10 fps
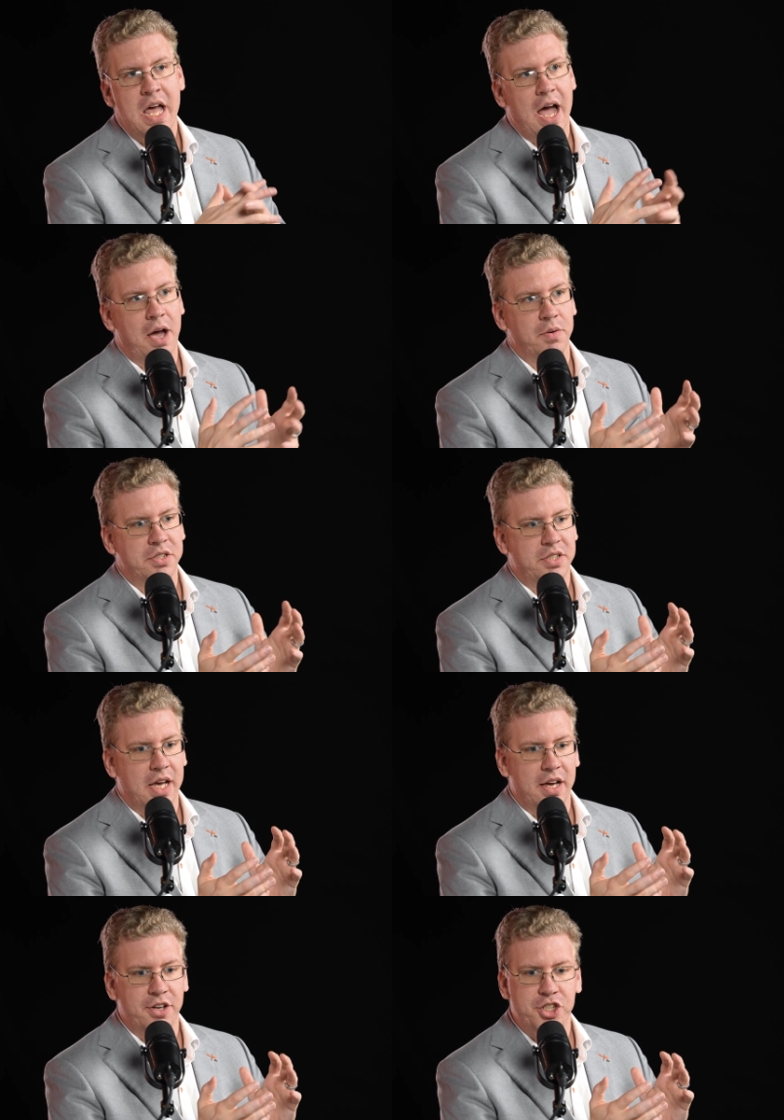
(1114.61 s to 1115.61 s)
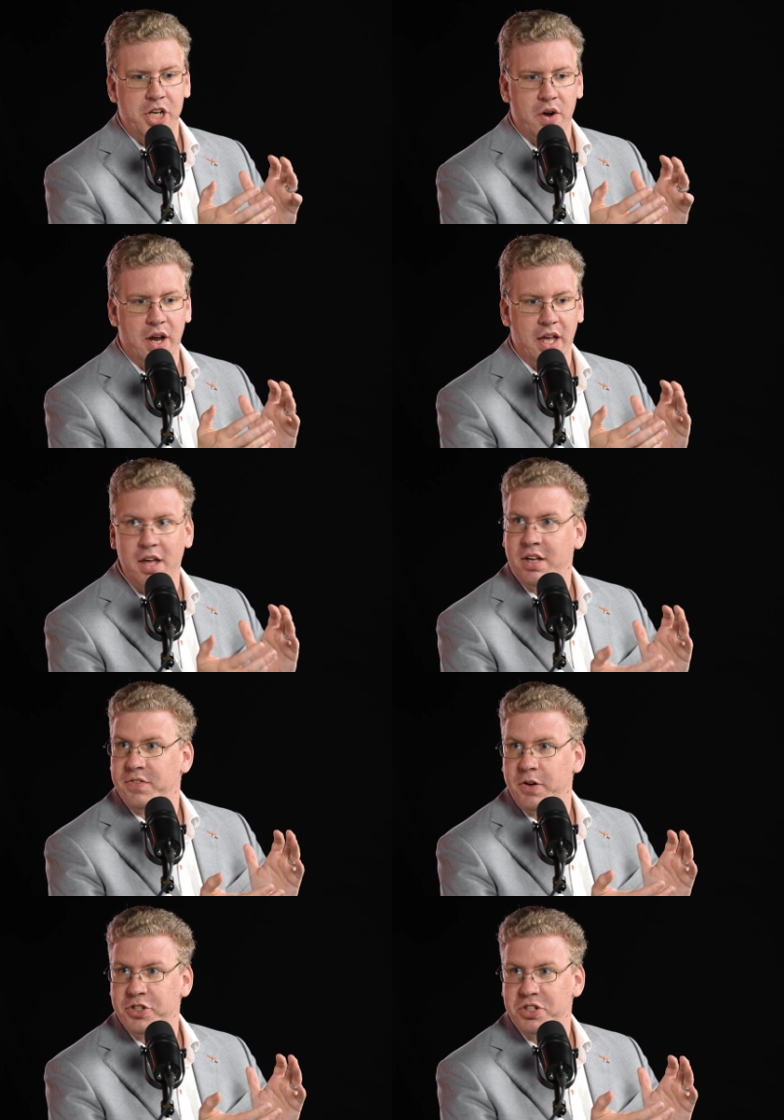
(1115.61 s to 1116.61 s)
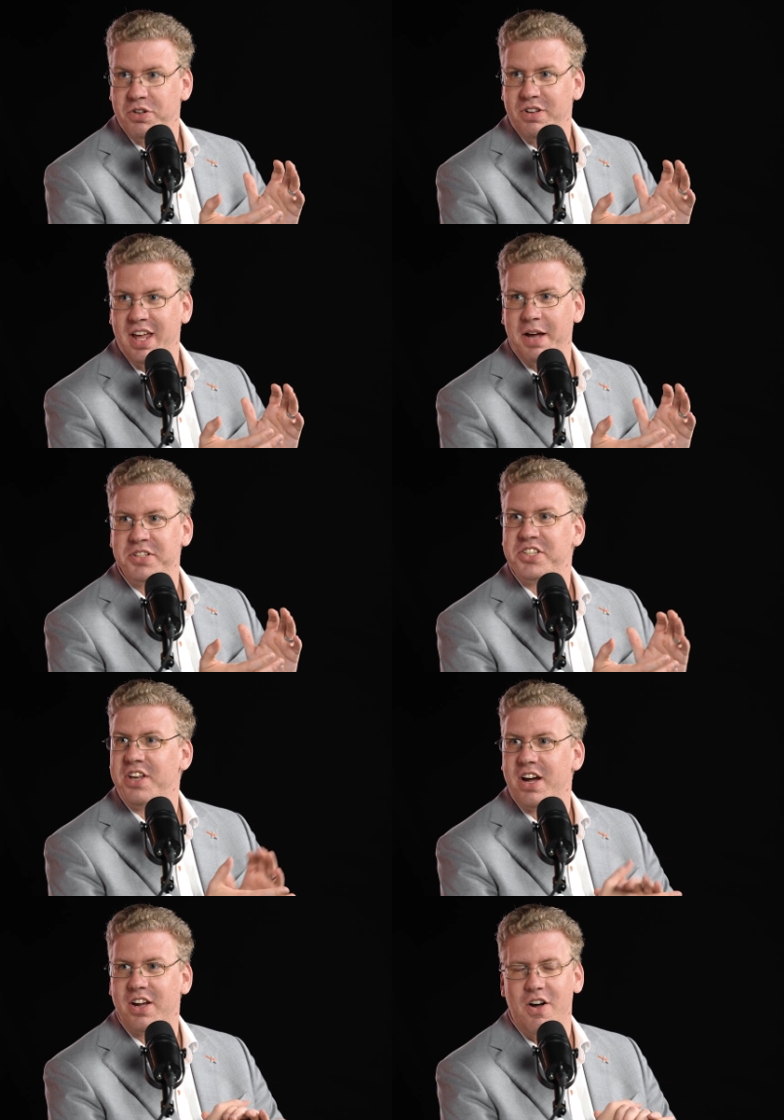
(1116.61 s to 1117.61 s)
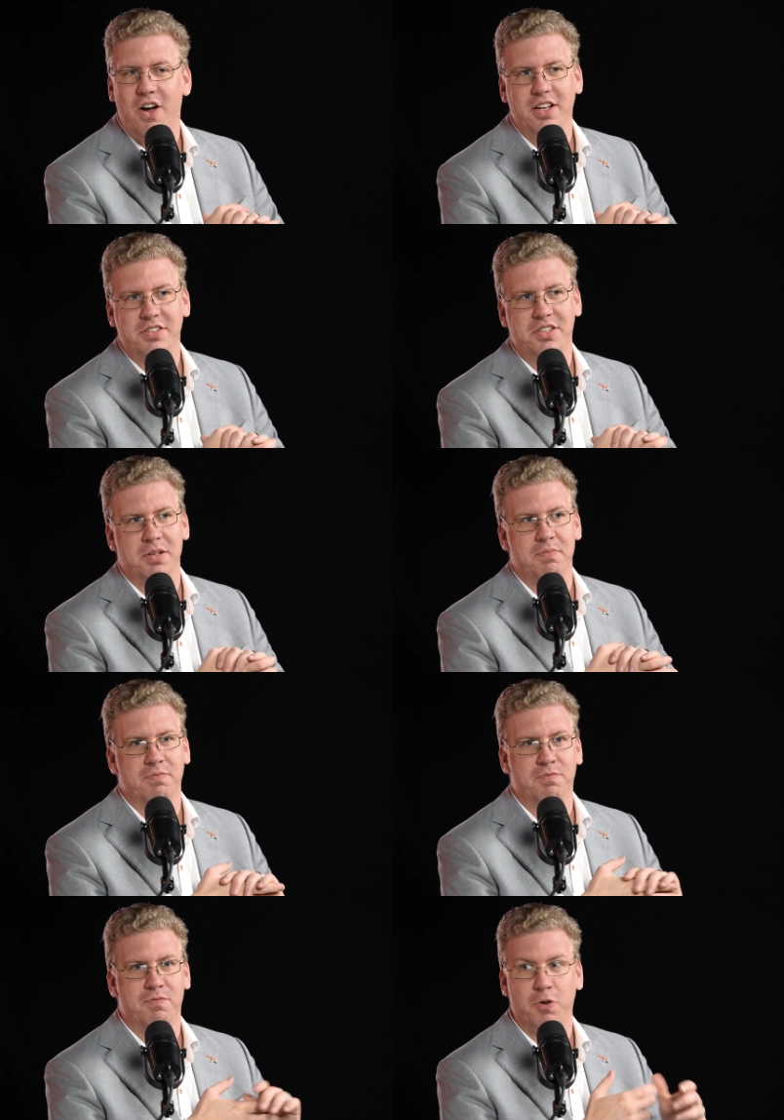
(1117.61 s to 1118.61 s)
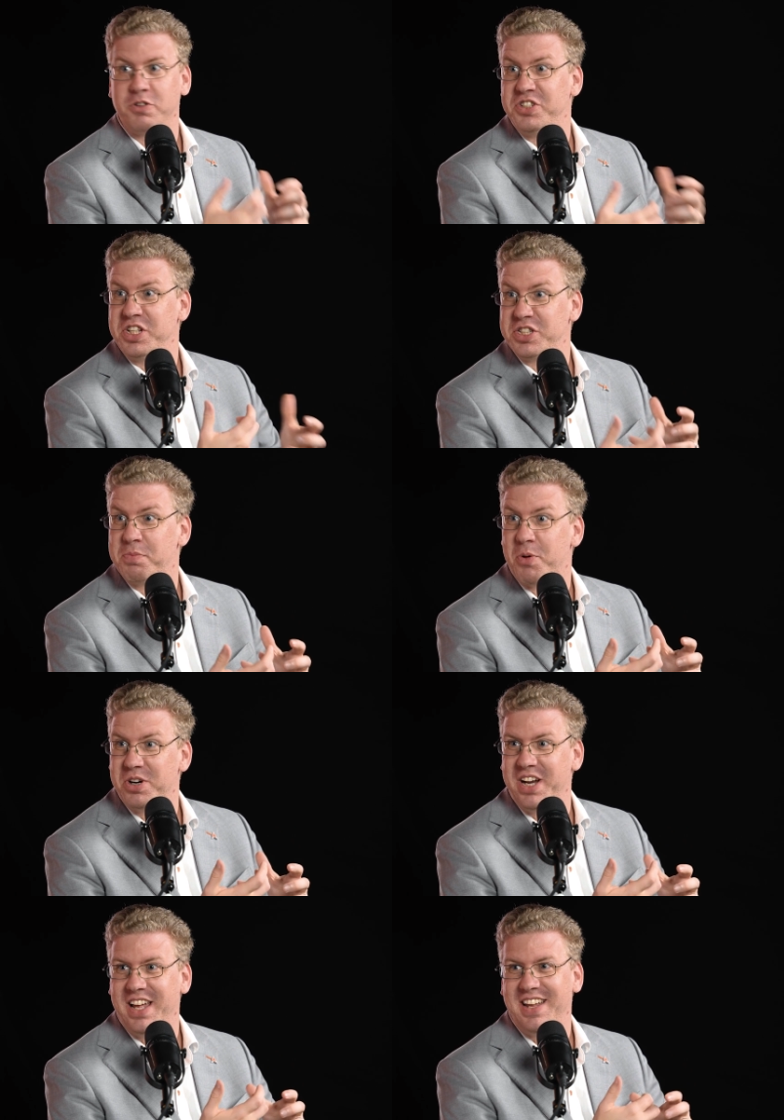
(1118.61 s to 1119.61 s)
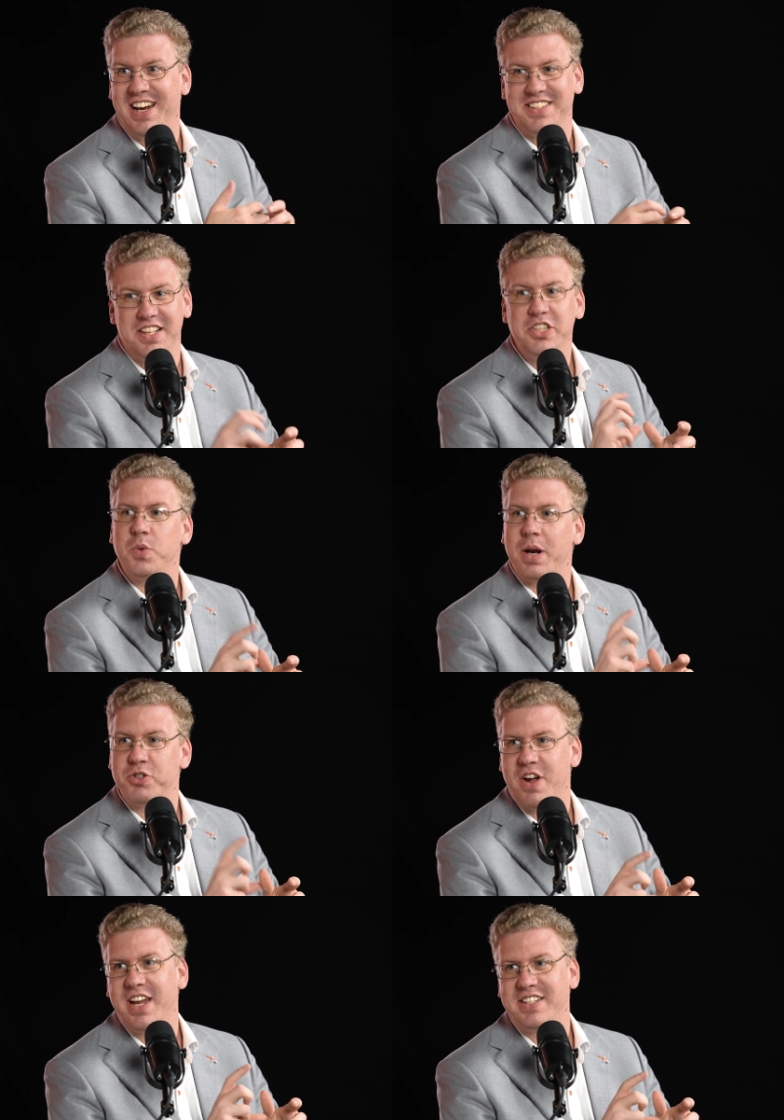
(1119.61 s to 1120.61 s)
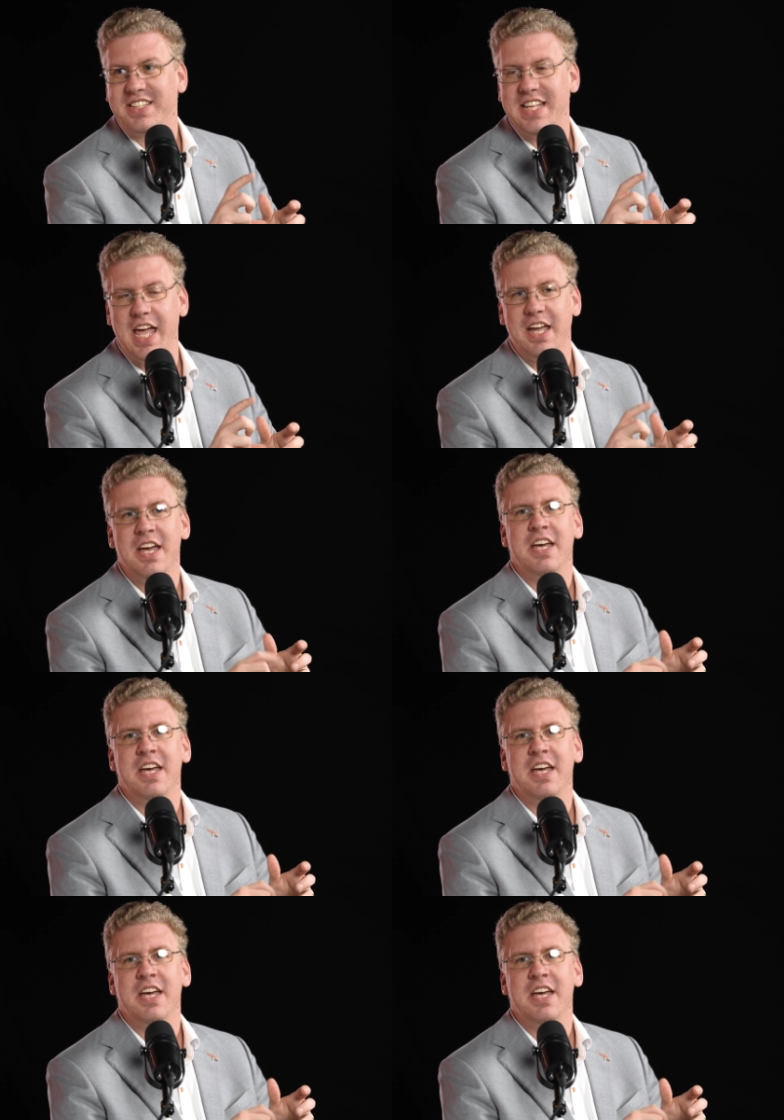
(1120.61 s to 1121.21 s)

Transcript: I was sharing a devotional, and I was stuck on some verses that supported it. And I said, this is what I'm trying to say.